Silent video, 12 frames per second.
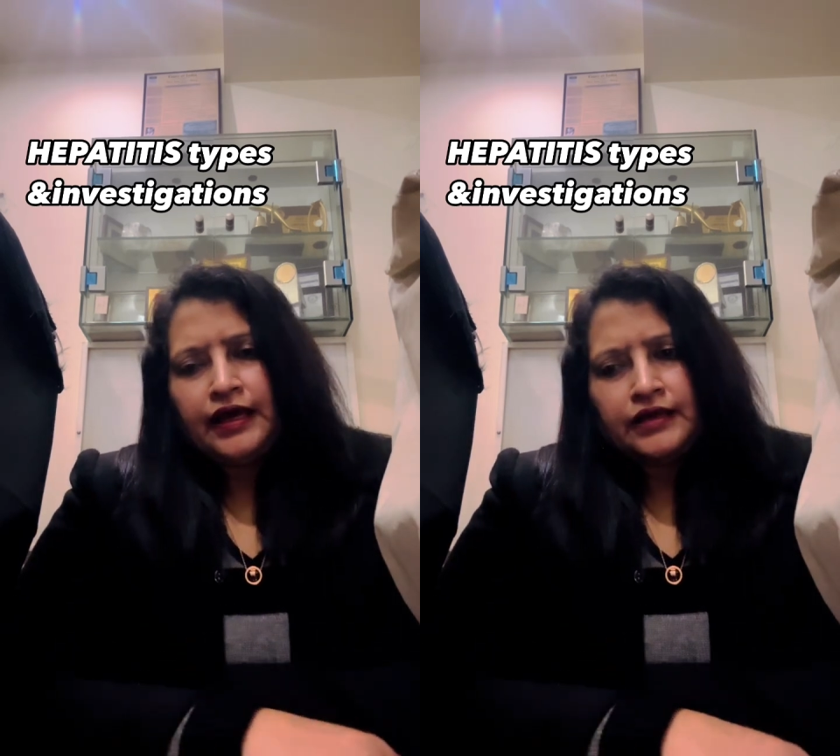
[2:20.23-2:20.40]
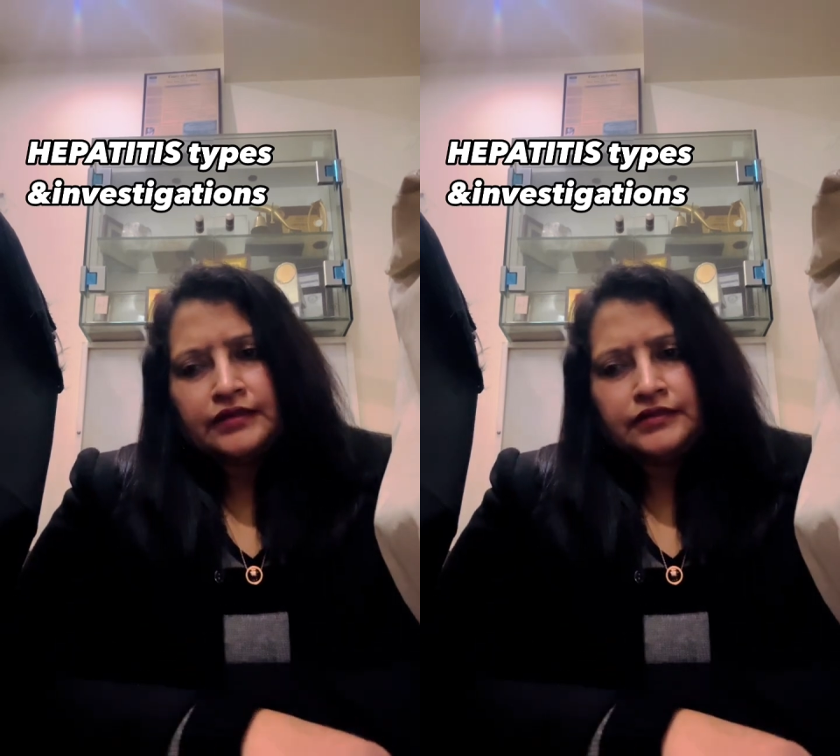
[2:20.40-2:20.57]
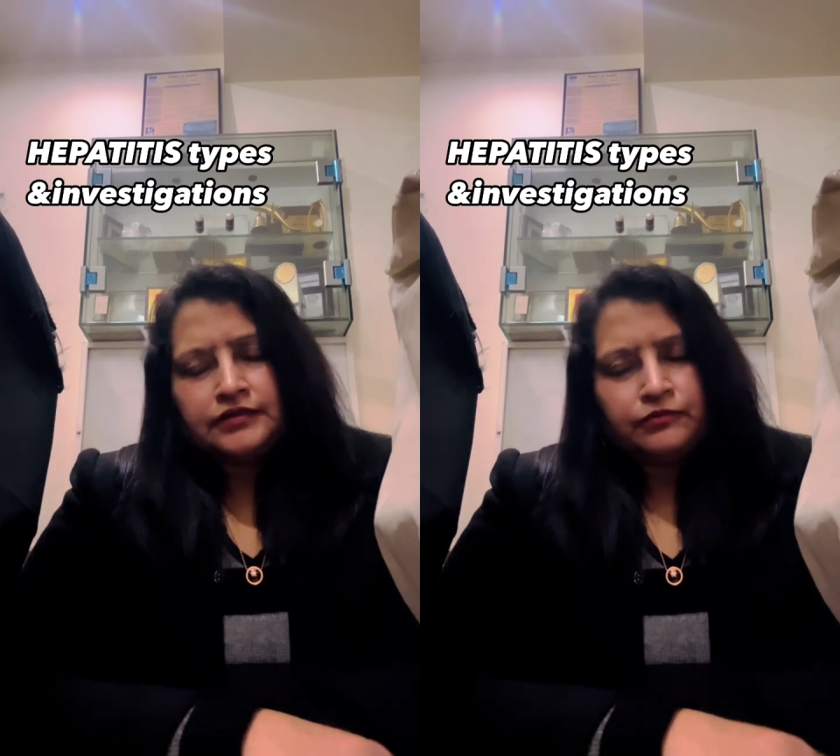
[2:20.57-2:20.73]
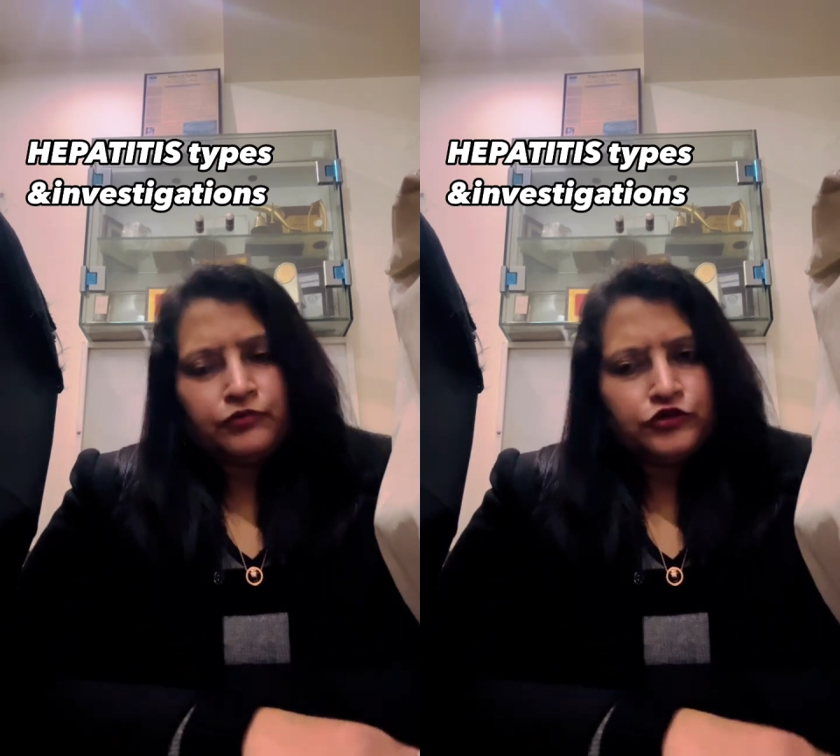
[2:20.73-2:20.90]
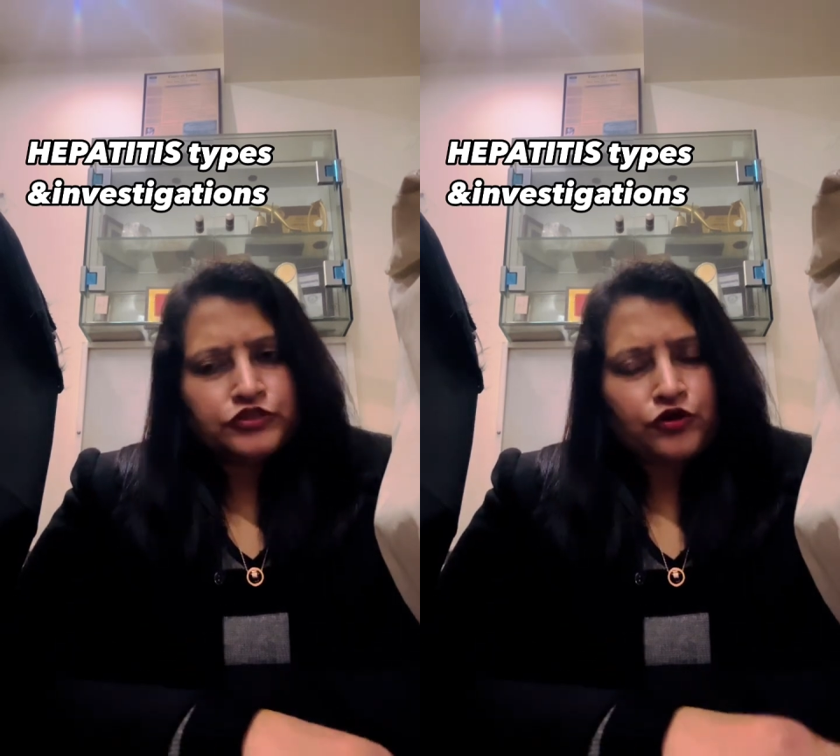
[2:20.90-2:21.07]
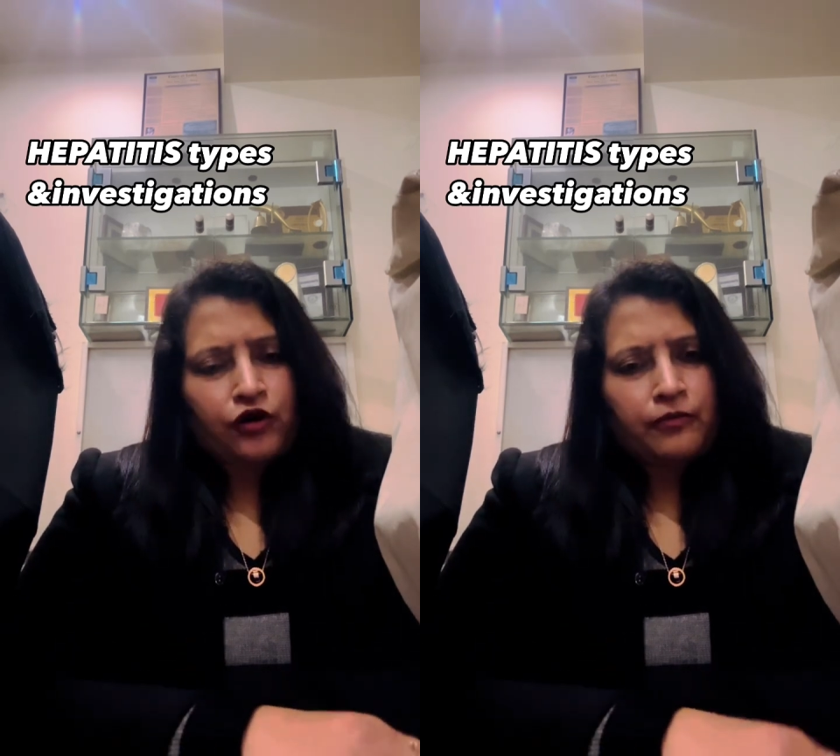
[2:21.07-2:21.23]
The
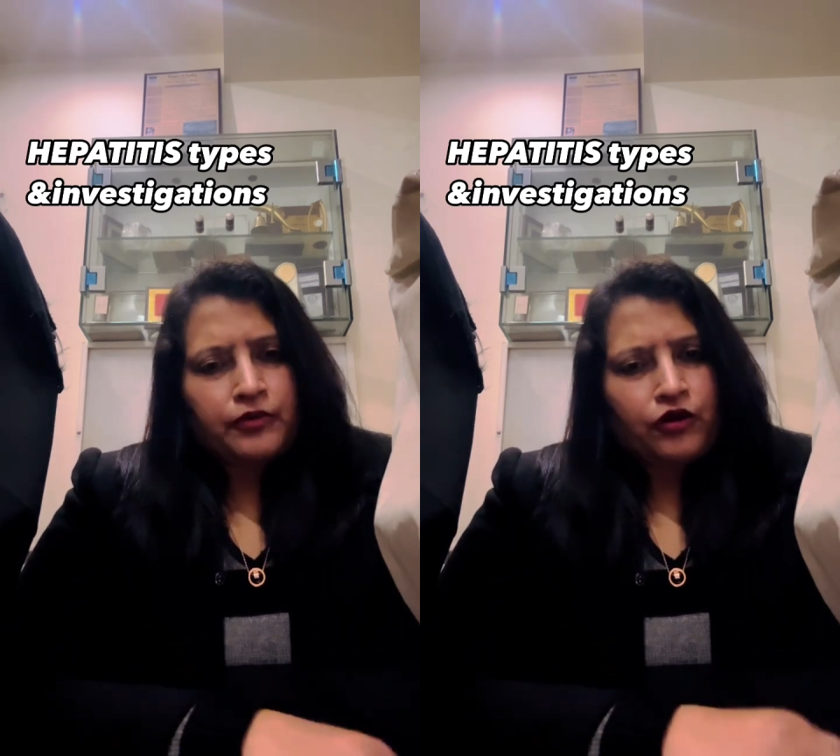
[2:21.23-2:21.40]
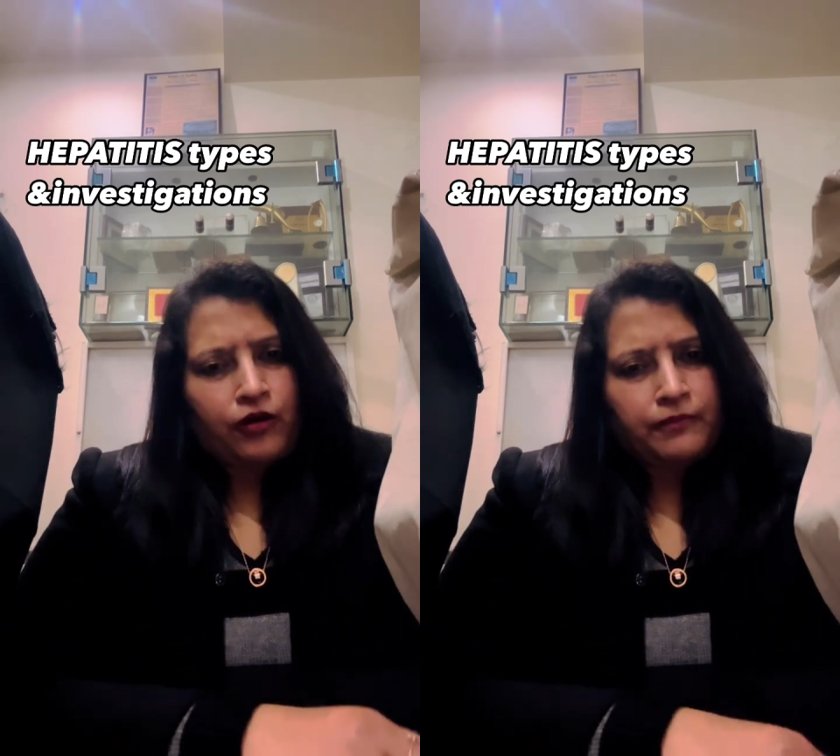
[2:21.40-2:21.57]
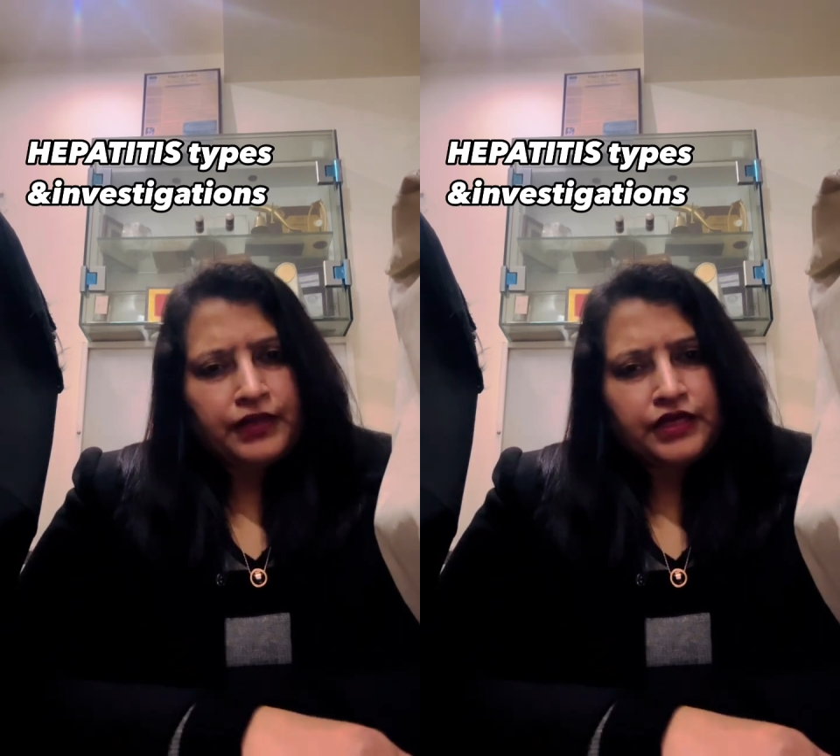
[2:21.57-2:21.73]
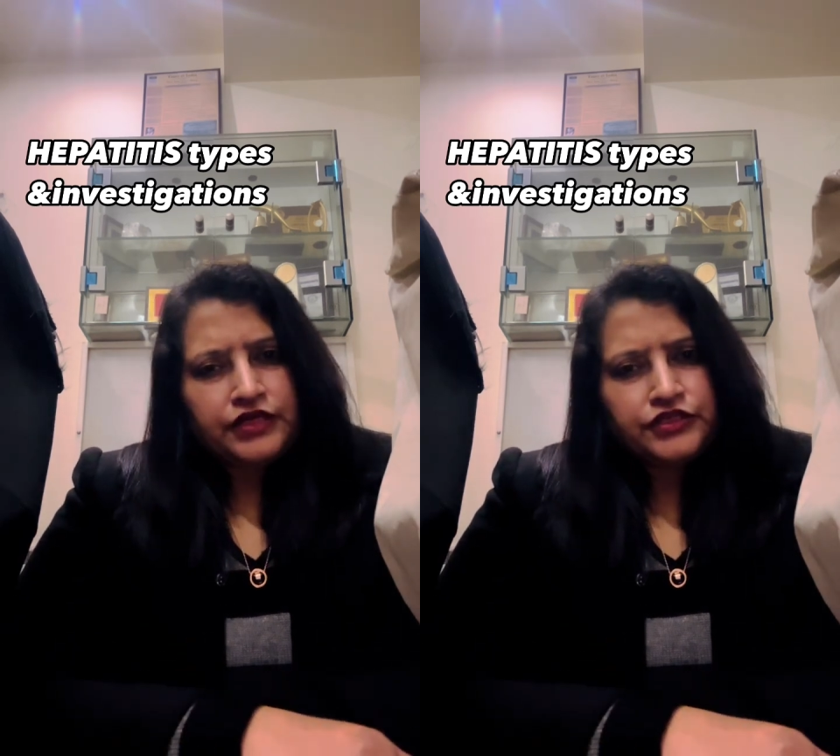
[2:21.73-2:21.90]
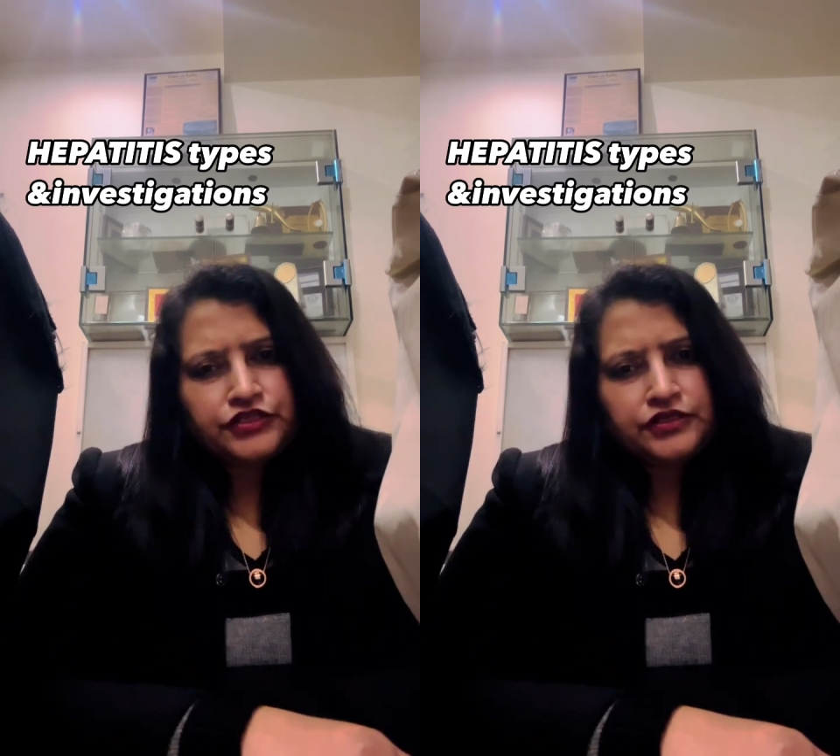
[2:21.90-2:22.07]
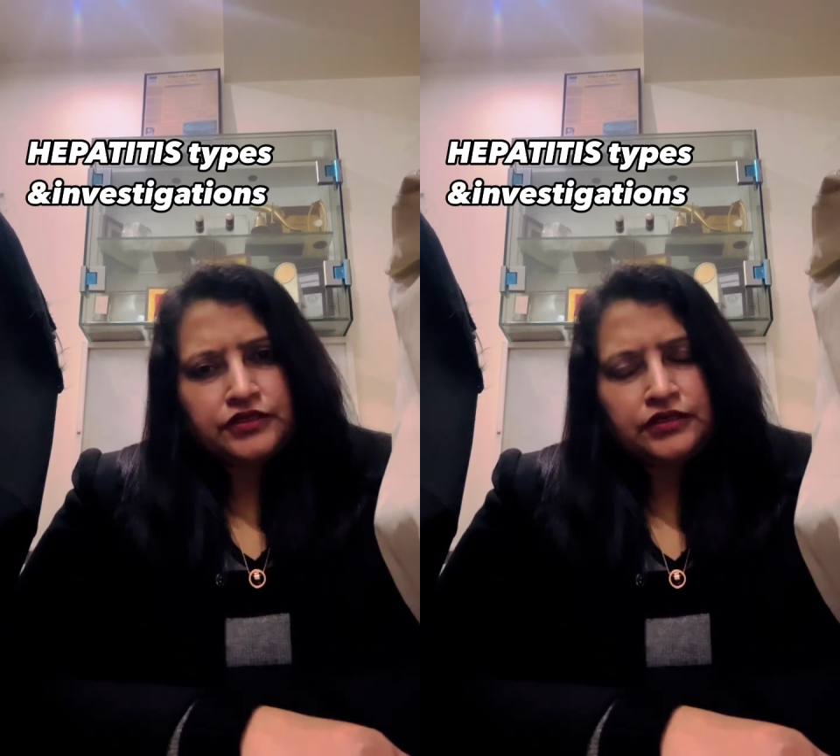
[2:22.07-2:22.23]
most common
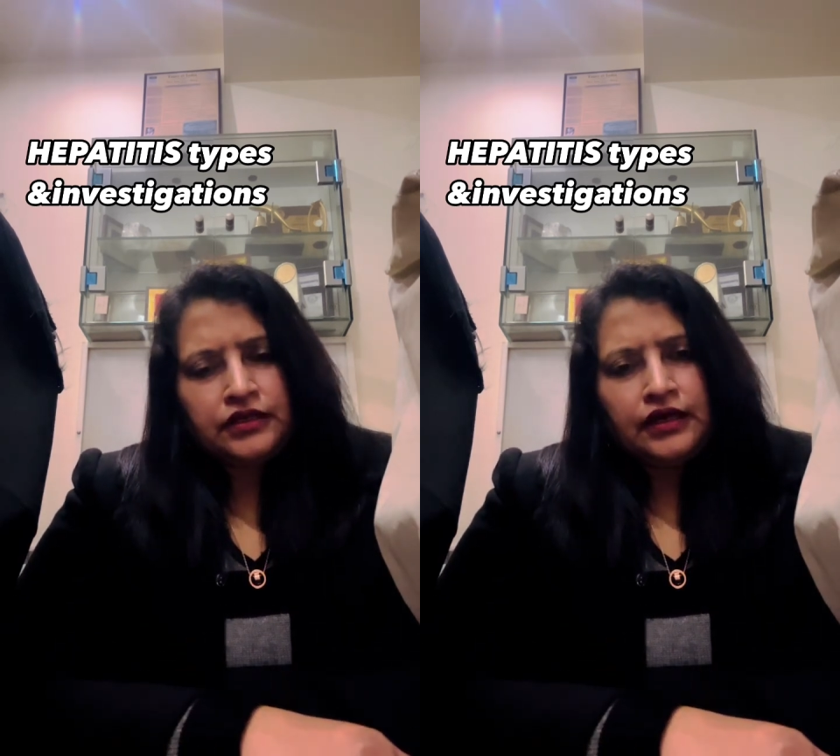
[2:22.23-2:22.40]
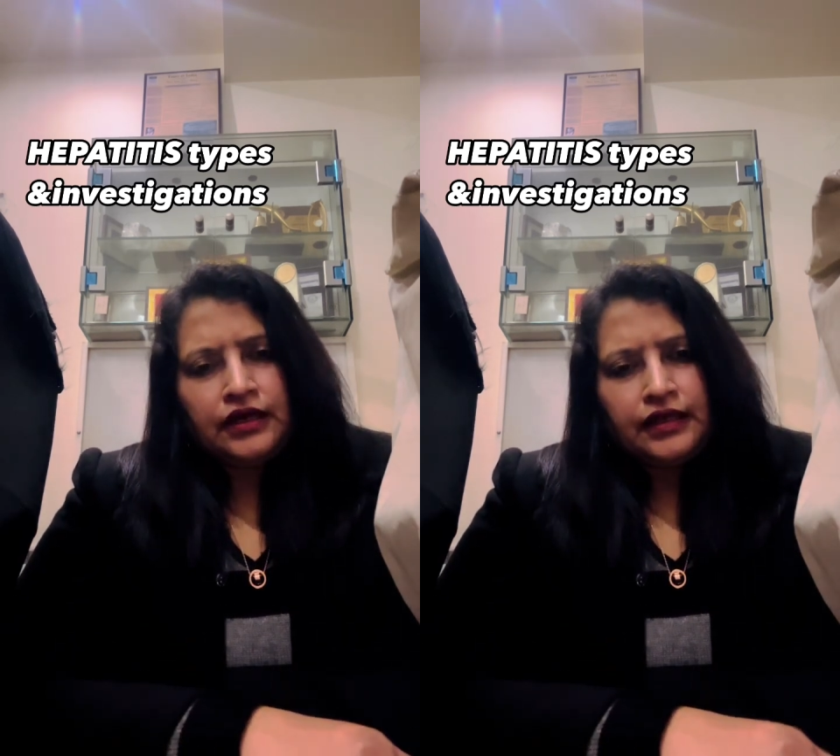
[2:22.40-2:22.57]
complication